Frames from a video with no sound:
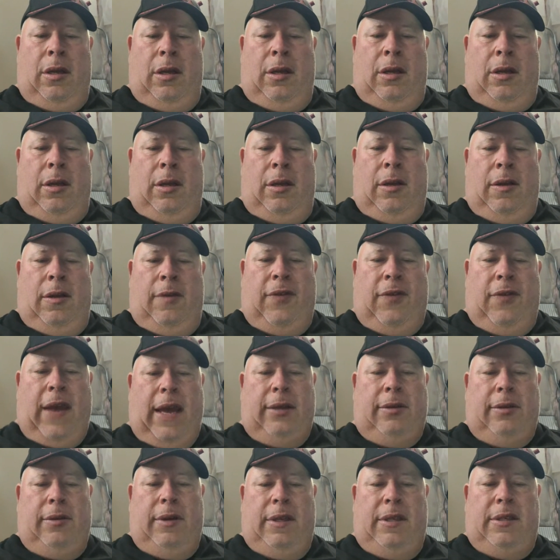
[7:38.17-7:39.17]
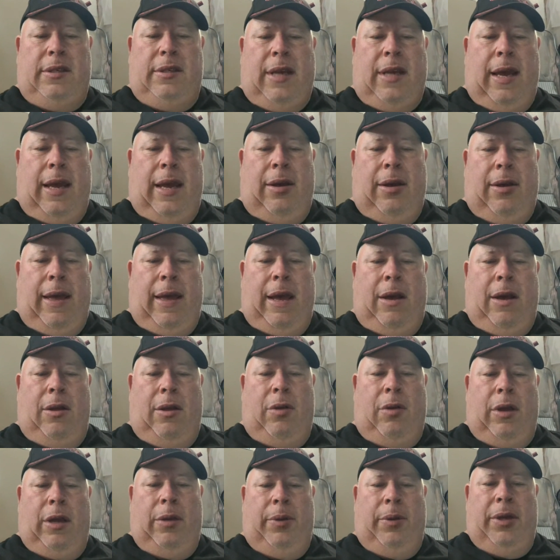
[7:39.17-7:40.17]
Factory style
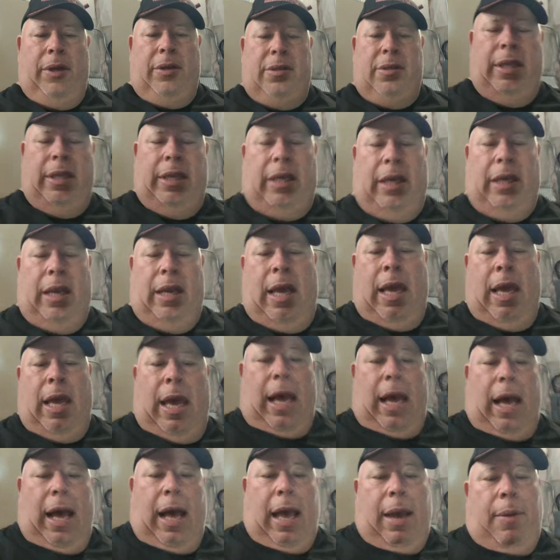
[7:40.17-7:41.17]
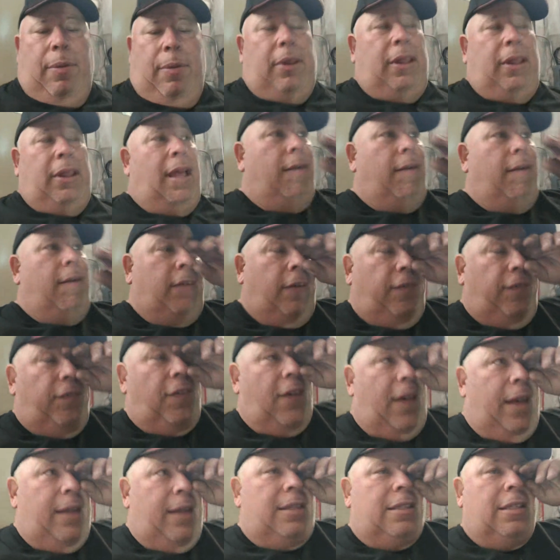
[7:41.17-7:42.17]
alloy wheels on the link. I would love to
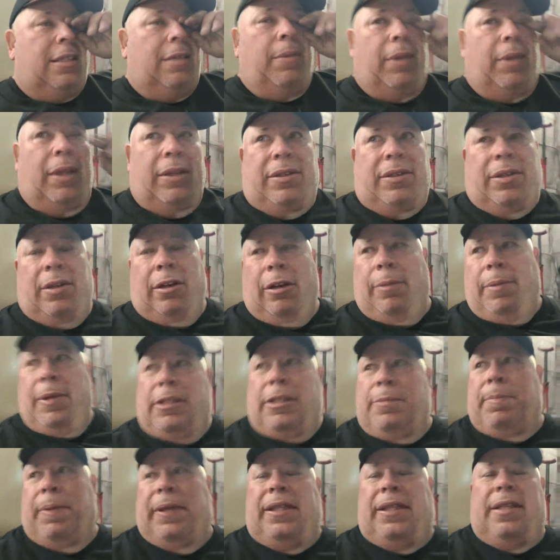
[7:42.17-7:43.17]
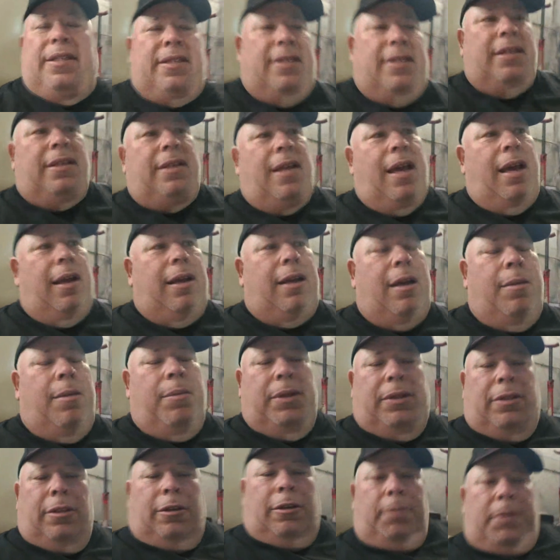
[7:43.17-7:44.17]
find some of the turbines, but this did not come with
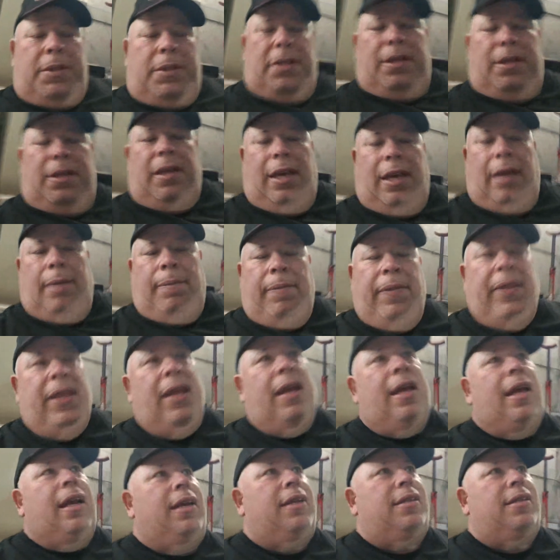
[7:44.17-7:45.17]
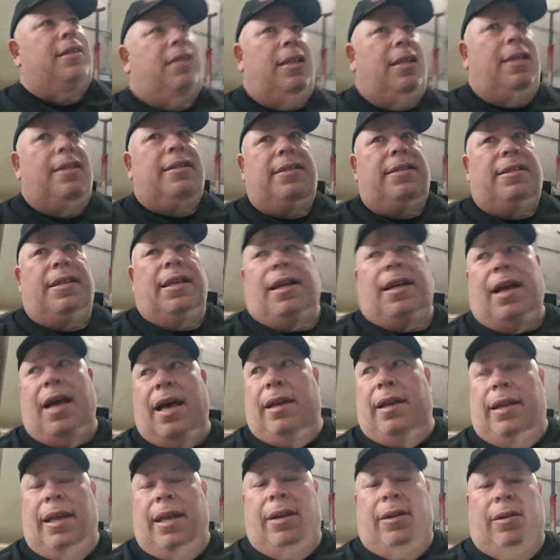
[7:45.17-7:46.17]
turbines. It came because see, this is a
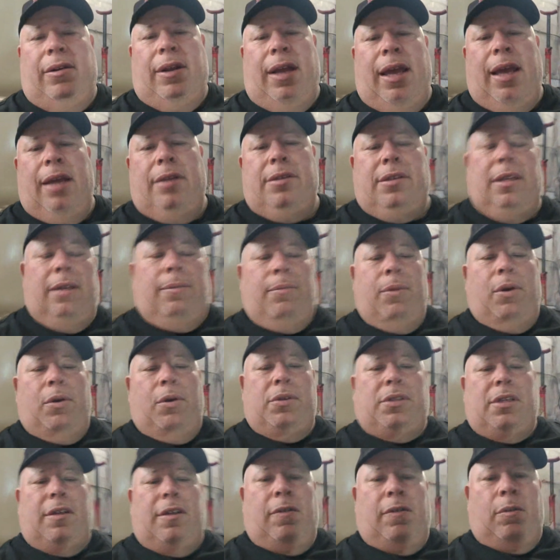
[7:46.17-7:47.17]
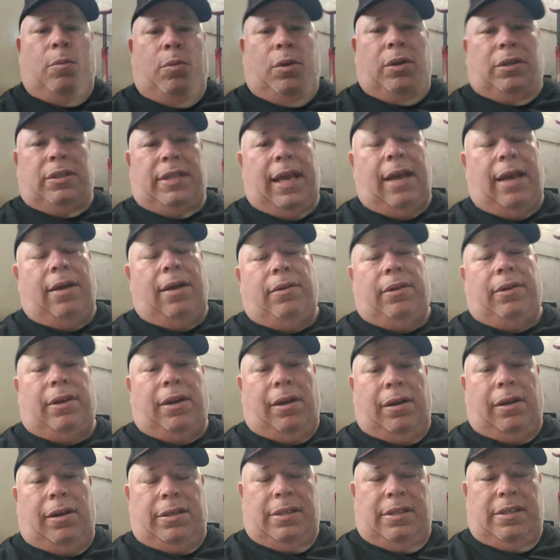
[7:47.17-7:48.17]
Continental, and actually most of them were town cars
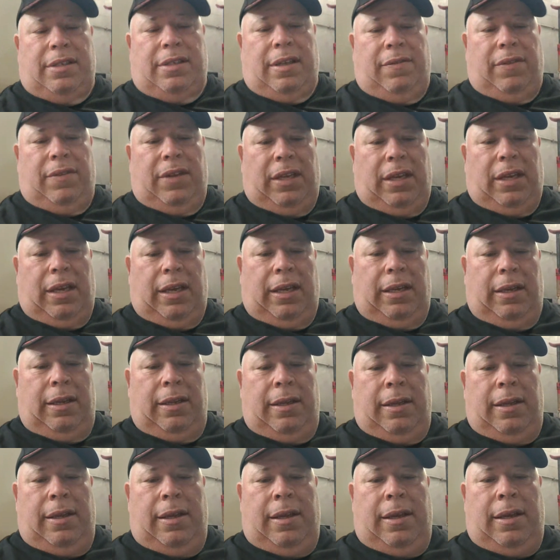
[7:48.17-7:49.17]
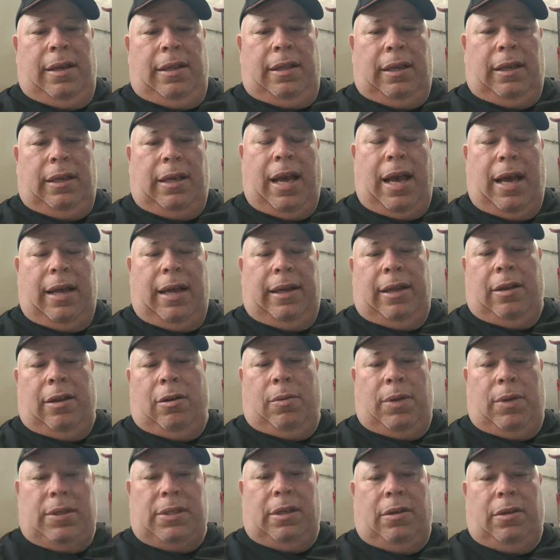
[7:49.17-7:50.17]
in '78. The Continental
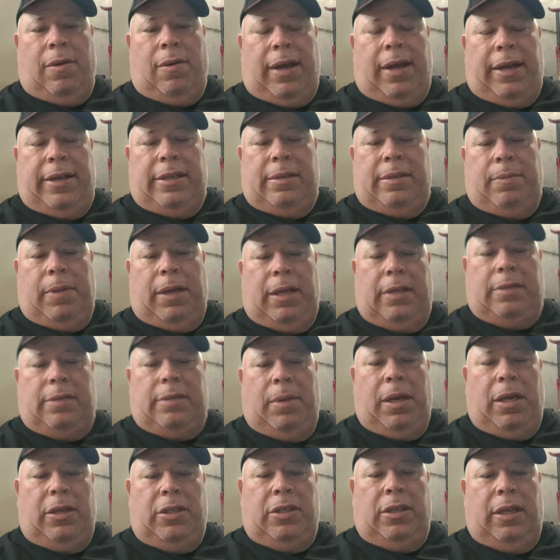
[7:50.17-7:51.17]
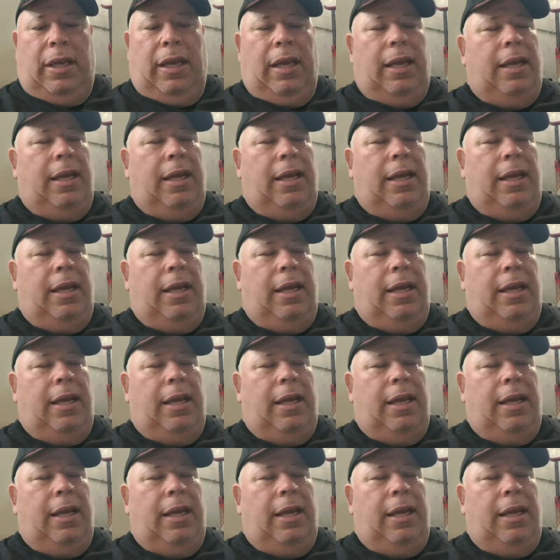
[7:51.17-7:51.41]
wasn't quite as much, and